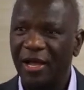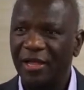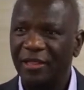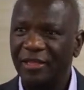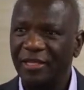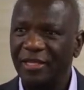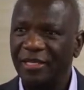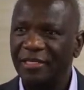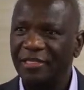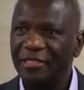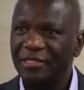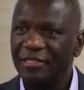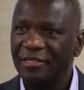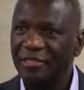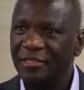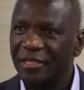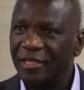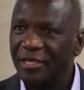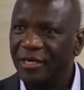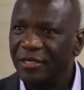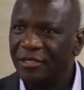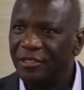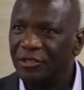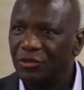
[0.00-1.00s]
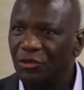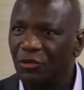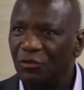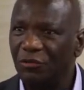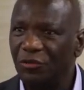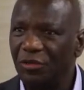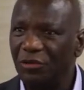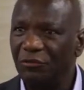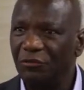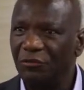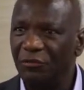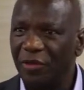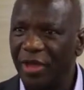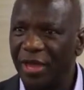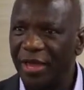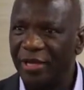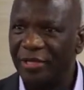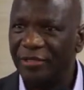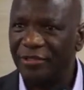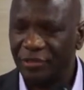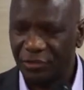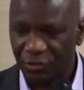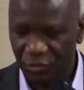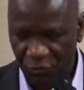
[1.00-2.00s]
this series of
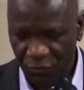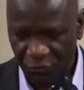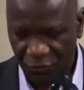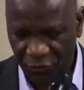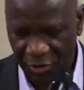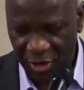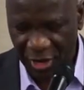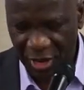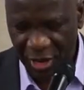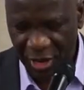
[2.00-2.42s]
events of